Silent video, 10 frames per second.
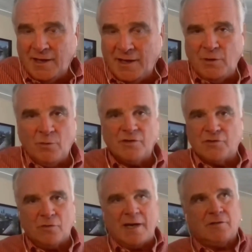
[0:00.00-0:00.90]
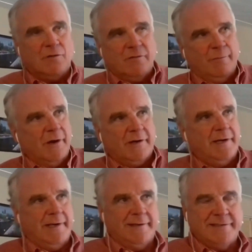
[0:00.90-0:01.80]
If you were a director of
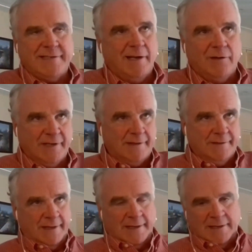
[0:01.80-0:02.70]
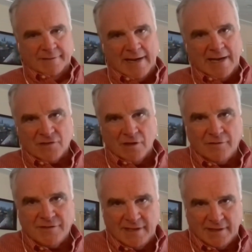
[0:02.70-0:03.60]
marketing and sales at the National
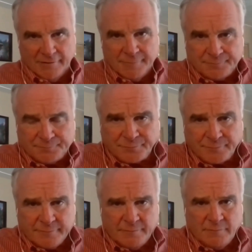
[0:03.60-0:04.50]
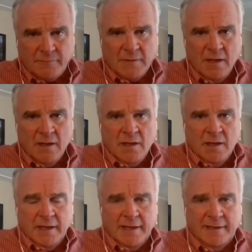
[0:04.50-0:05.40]
Arts Centre
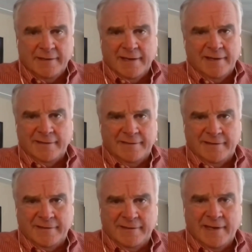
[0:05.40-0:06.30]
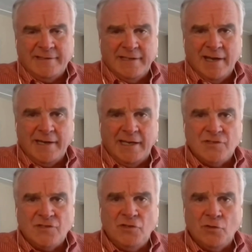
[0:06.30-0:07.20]
in the
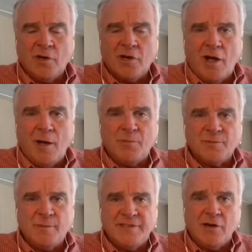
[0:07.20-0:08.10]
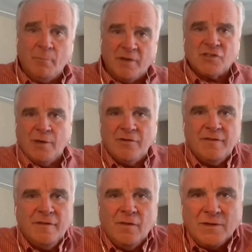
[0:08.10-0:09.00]
1990s, your accomplishments there are much greater
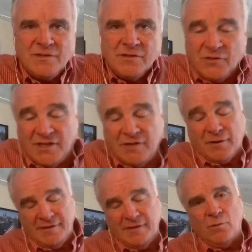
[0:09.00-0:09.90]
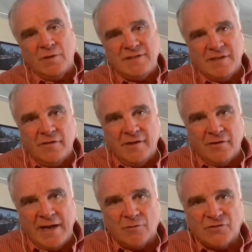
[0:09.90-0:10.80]
than the ones, or different than the ones that are
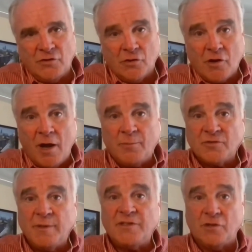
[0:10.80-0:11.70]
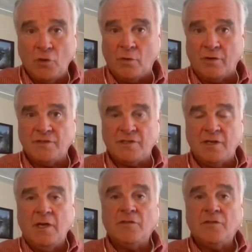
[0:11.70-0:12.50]
there now. So your accomplishments are yours.